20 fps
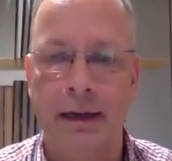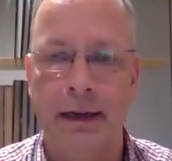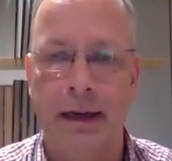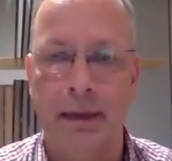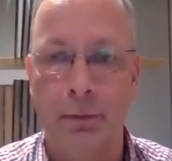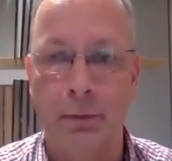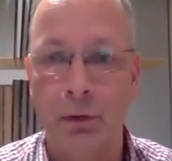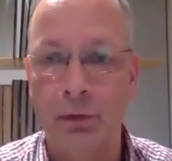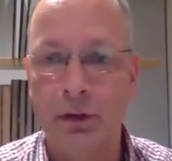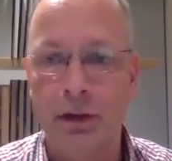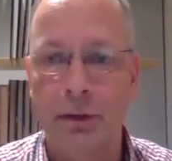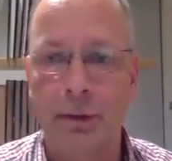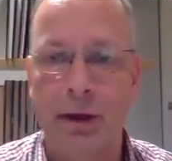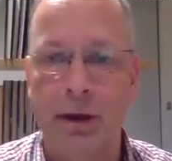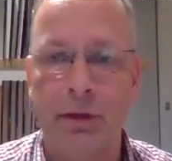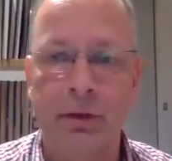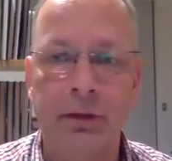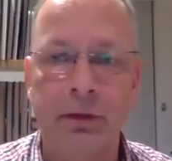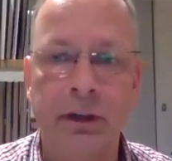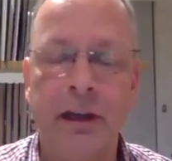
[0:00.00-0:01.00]
I moved here
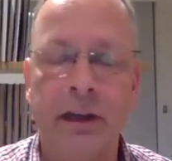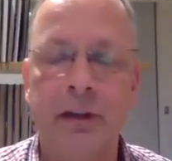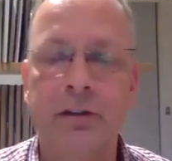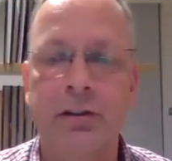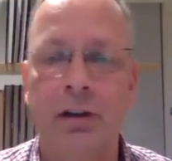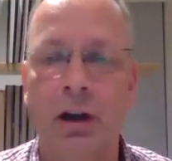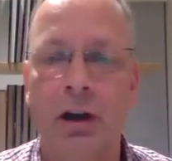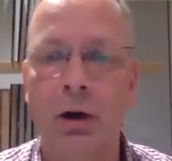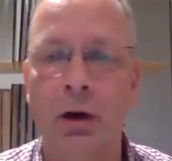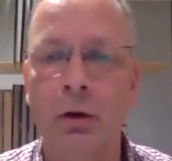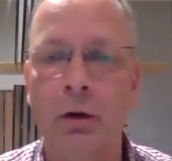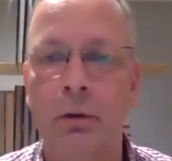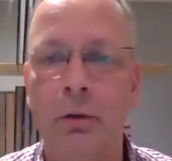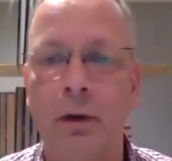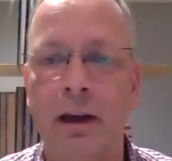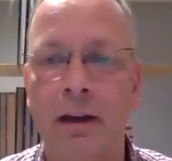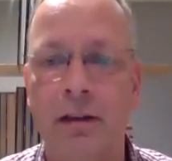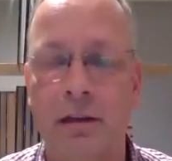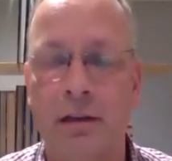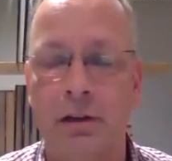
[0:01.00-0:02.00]
about 3 years ago
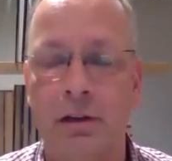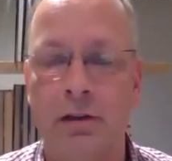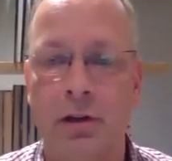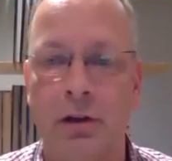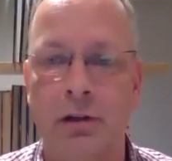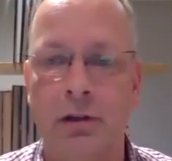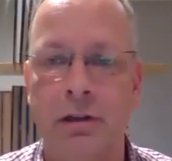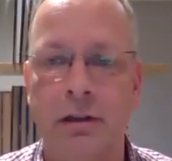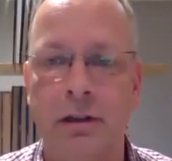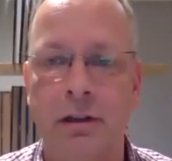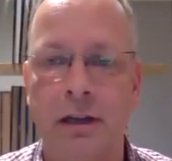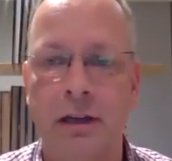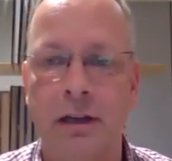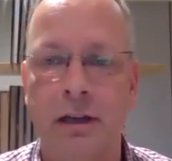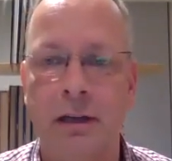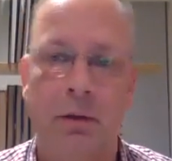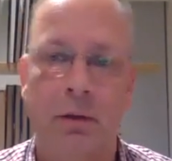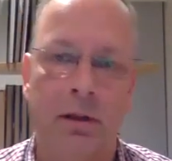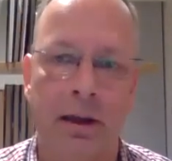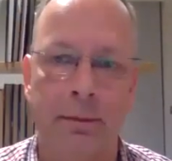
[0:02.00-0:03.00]
as an associate
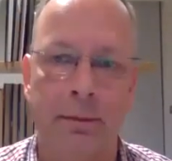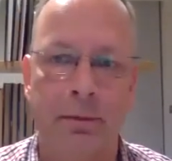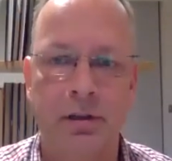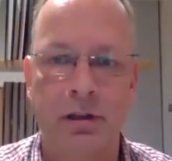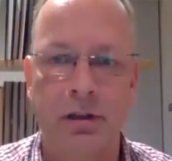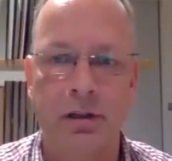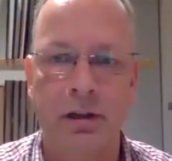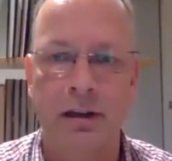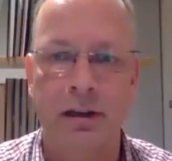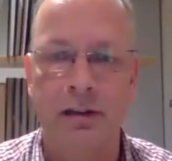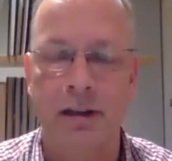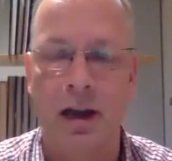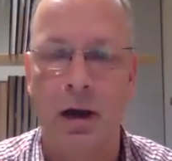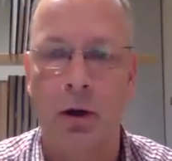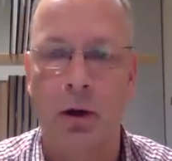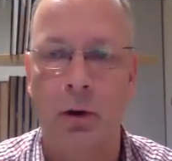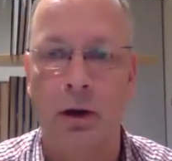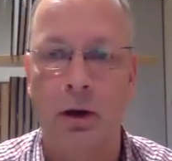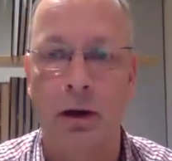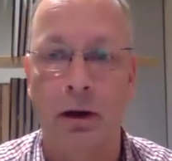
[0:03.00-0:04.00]
dean, but that position has
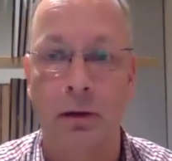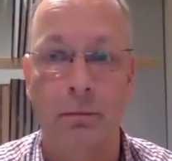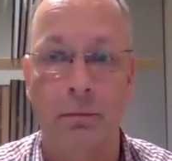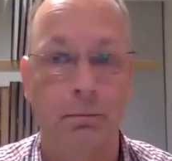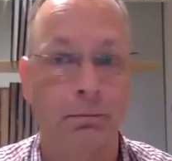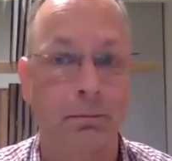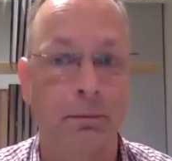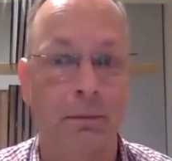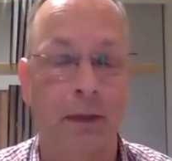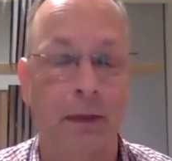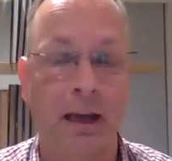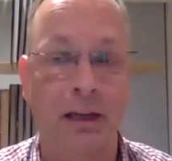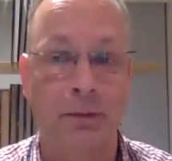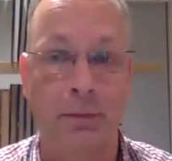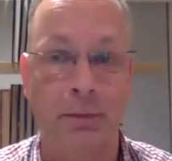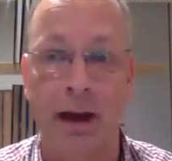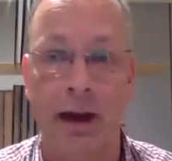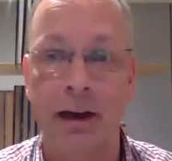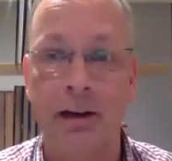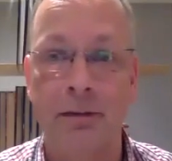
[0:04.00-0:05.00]
now
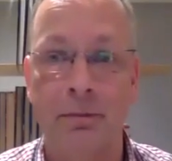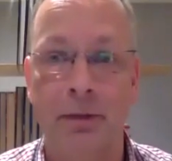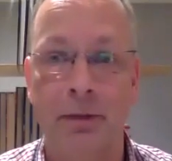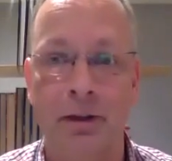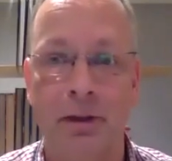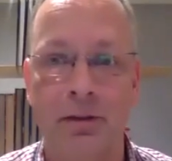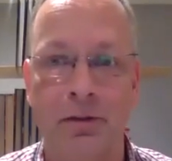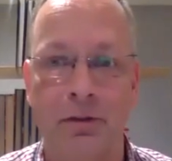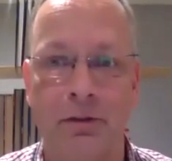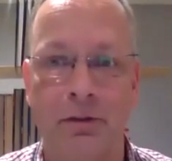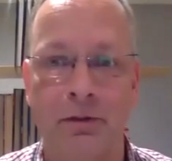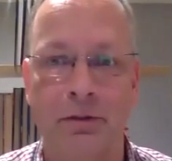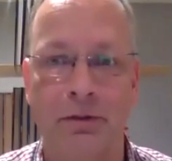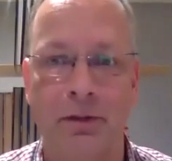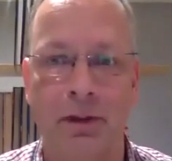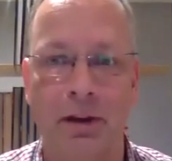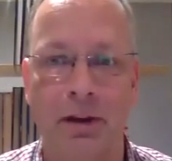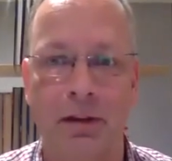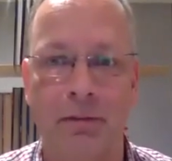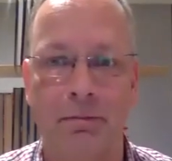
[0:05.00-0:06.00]
expired because of
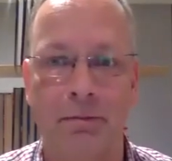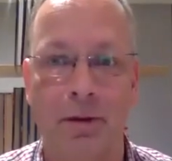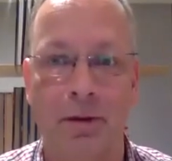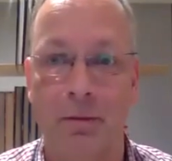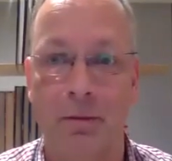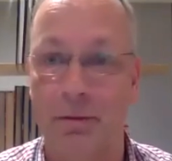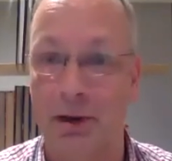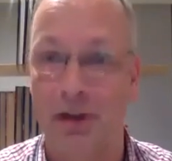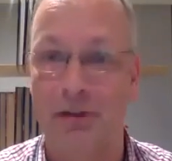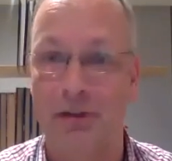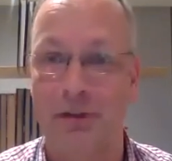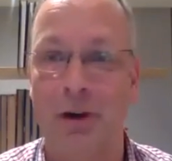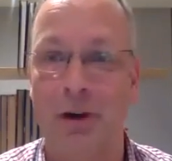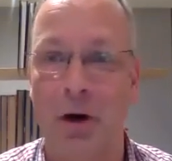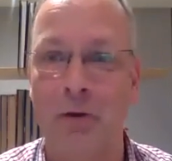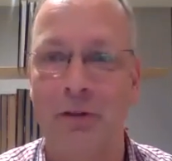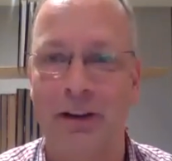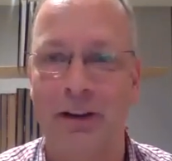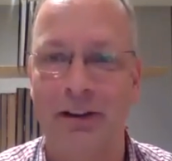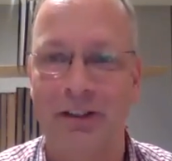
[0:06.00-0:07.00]

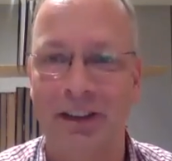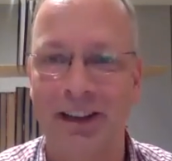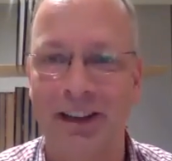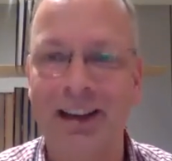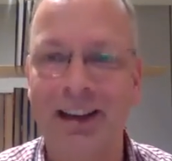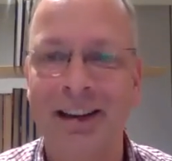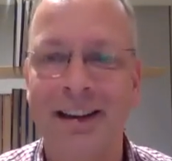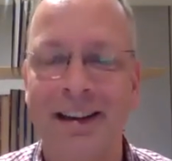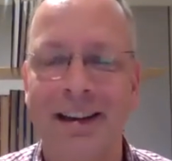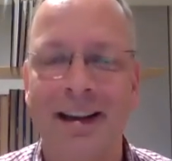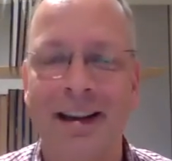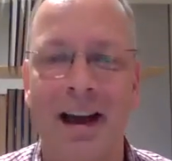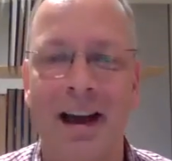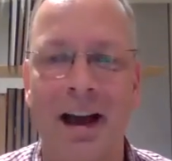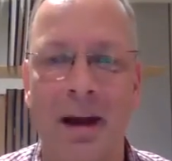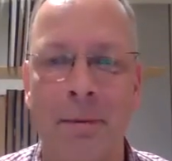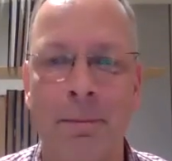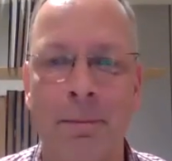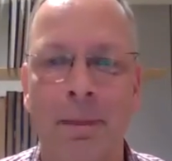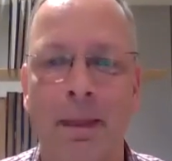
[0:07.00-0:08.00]
COVID, really.
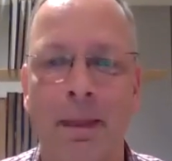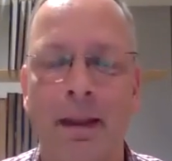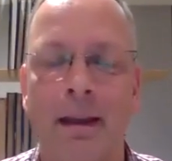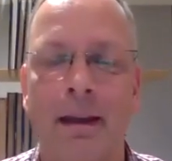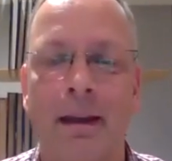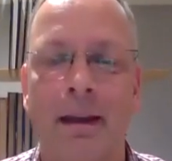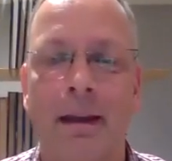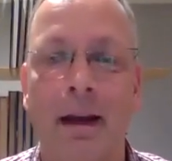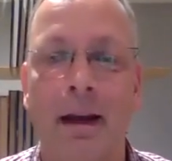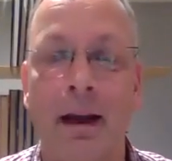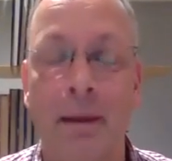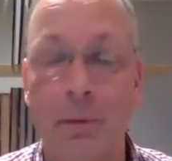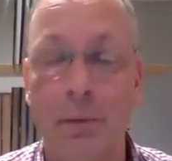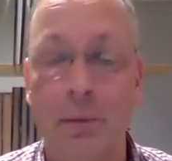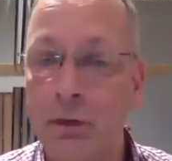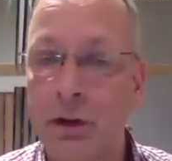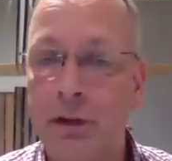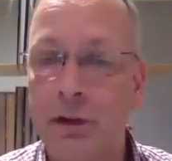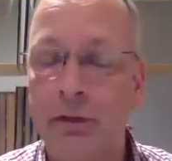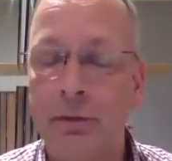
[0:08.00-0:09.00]
I
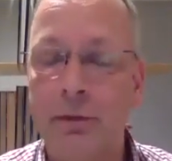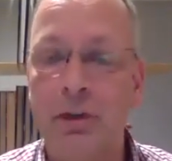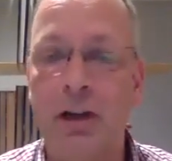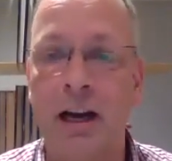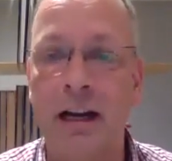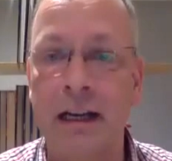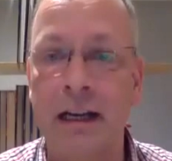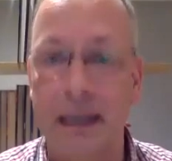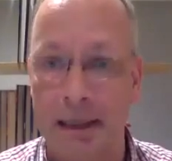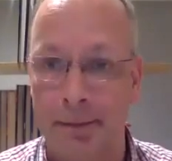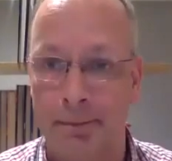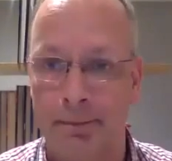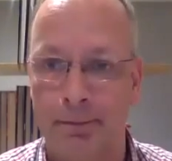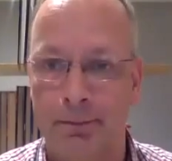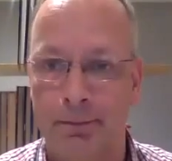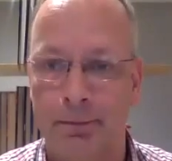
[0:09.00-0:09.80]
moved here from China.